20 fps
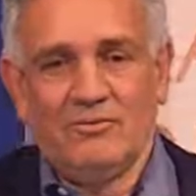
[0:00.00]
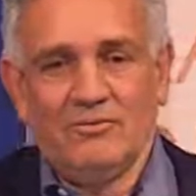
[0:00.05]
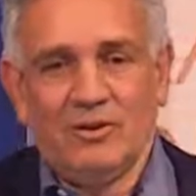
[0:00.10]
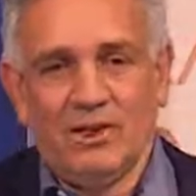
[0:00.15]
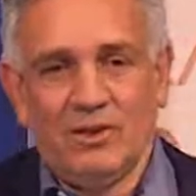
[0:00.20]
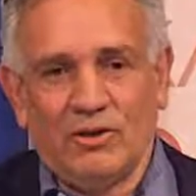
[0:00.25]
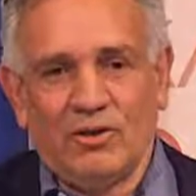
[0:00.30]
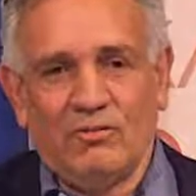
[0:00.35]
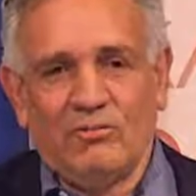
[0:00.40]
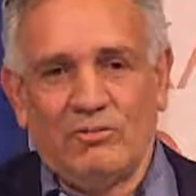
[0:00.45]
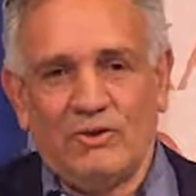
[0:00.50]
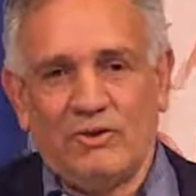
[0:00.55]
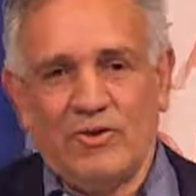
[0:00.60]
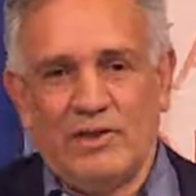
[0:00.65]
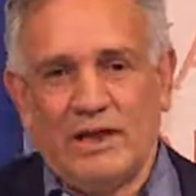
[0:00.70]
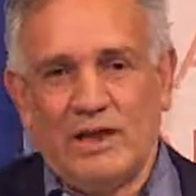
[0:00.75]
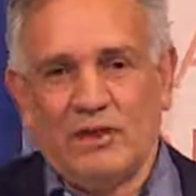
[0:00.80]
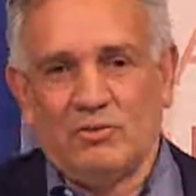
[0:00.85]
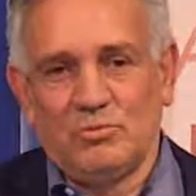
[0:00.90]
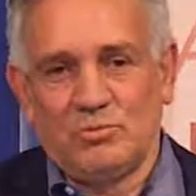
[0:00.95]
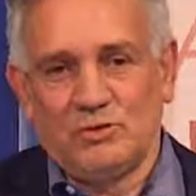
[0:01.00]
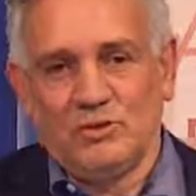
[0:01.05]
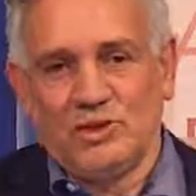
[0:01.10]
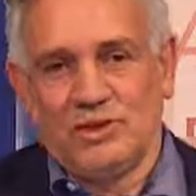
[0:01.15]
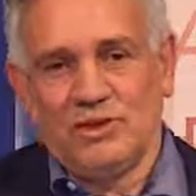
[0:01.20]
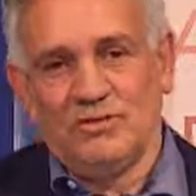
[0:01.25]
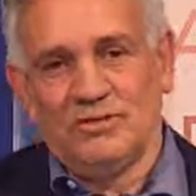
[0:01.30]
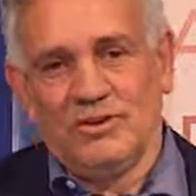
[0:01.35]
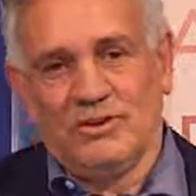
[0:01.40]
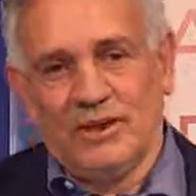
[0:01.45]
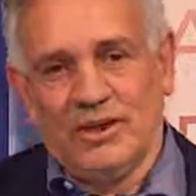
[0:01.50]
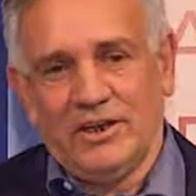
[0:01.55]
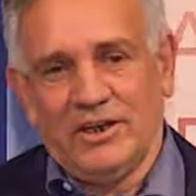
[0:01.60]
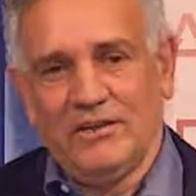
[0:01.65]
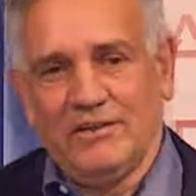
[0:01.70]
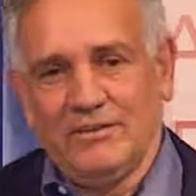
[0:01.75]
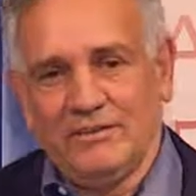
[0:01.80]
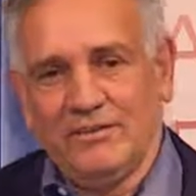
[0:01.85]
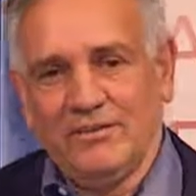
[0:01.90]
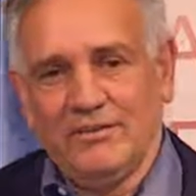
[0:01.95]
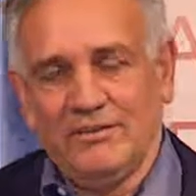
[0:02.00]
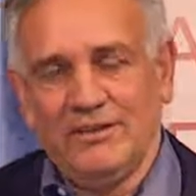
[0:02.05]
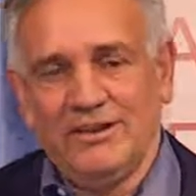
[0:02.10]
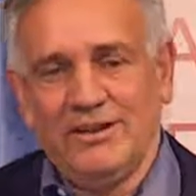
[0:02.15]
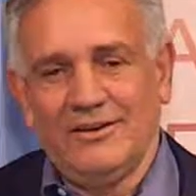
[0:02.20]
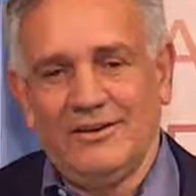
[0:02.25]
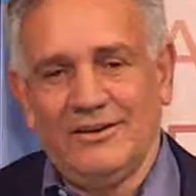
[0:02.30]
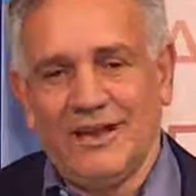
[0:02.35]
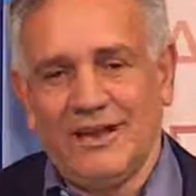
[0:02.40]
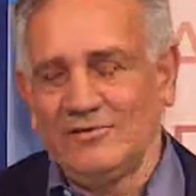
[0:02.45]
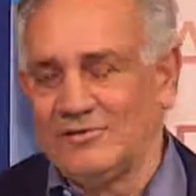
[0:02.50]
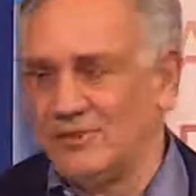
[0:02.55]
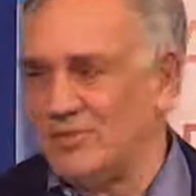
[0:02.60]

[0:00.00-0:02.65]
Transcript: we're looking forward to Uncle Boydie's 90th in